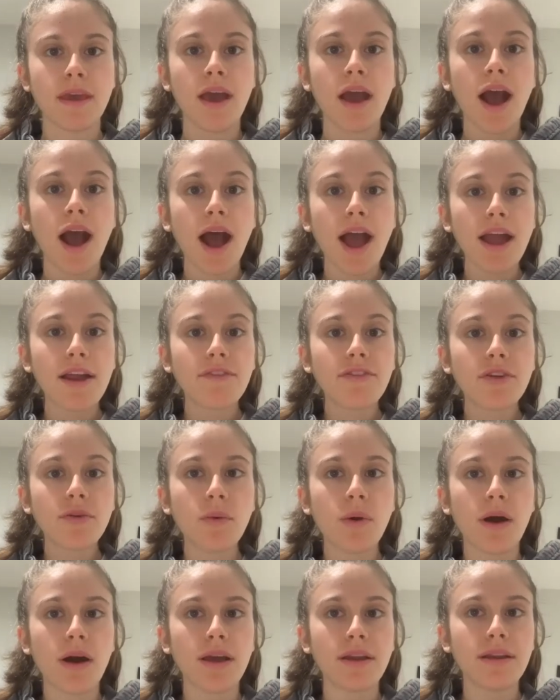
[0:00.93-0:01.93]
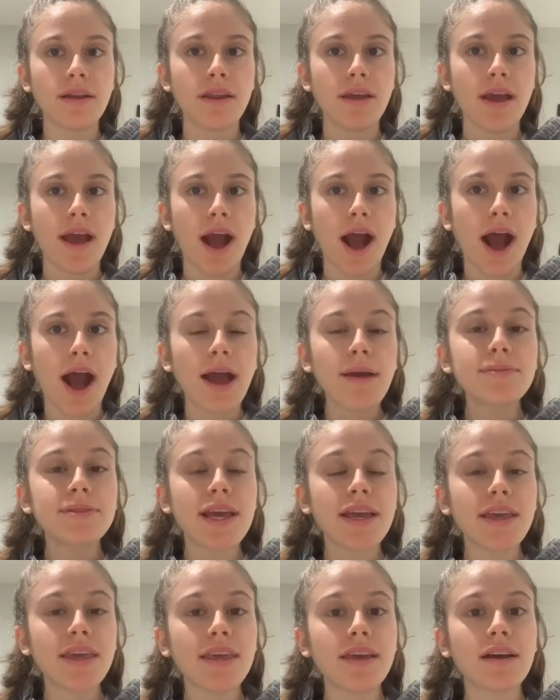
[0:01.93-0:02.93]
Hi everyone, I'm
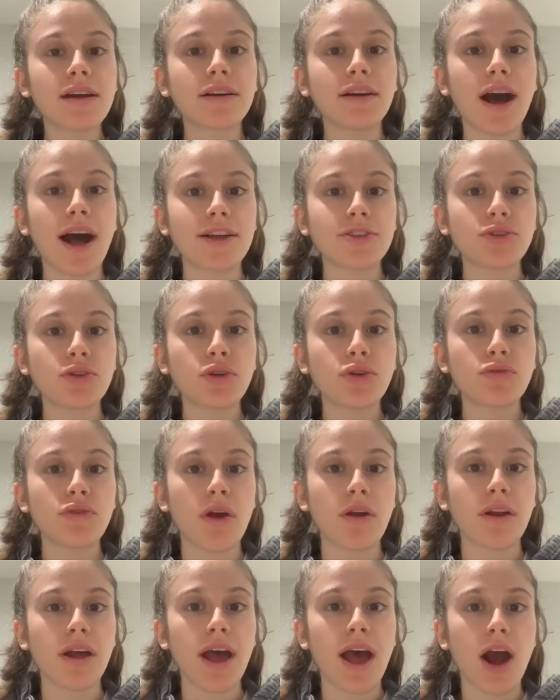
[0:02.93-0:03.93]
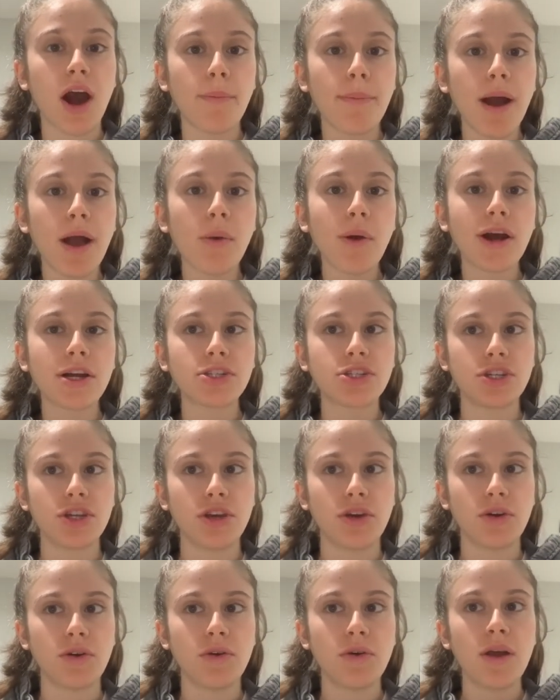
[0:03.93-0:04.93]
taking a class on Corona Help I Wash
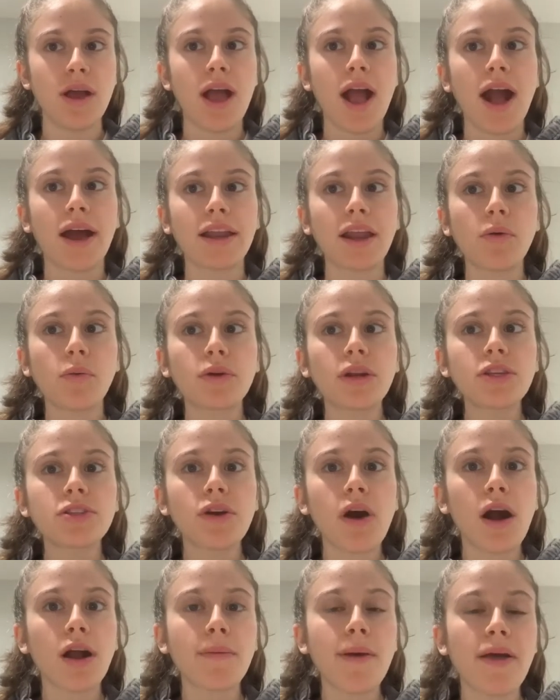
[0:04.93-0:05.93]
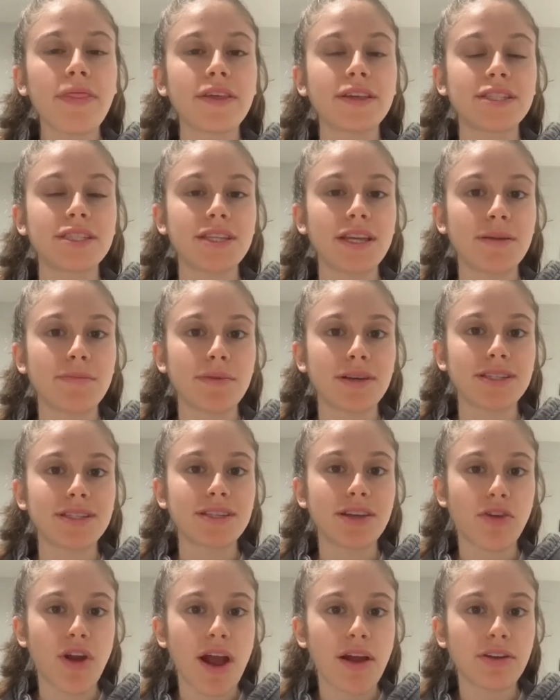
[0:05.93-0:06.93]
You, and I want to talk about the stigma
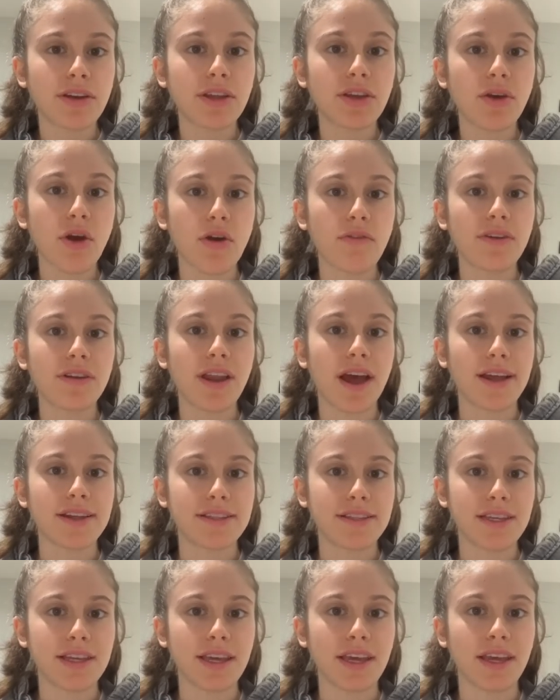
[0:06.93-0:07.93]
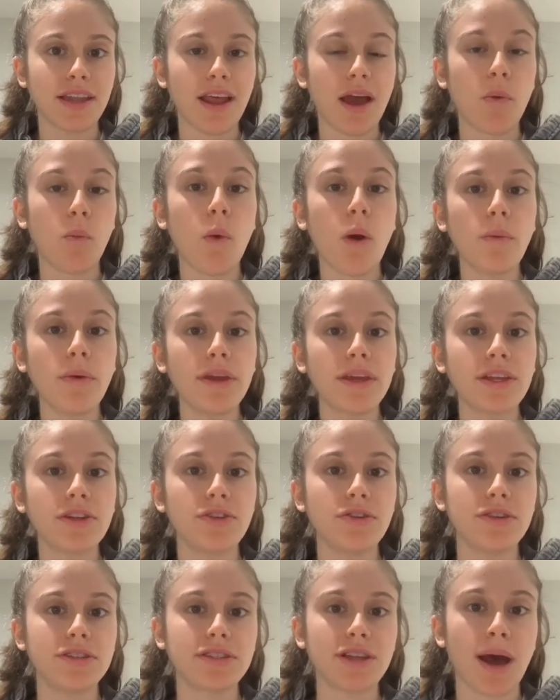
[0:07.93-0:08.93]
surrounding COVID-19 and what we can do
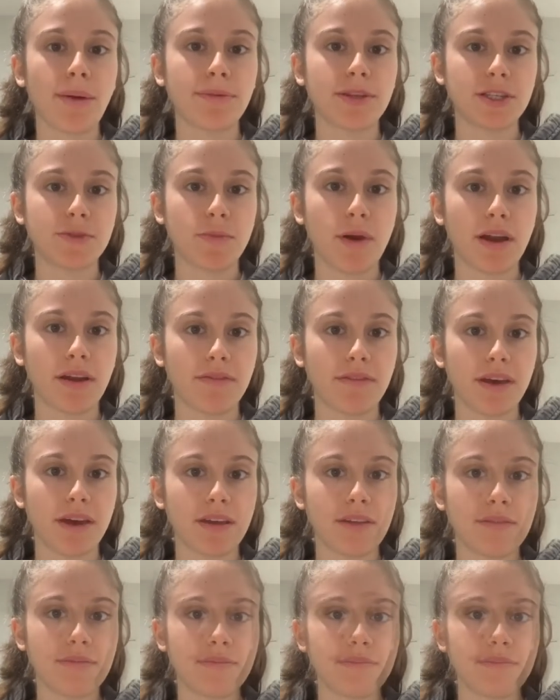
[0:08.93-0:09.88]
to stop the spread of it.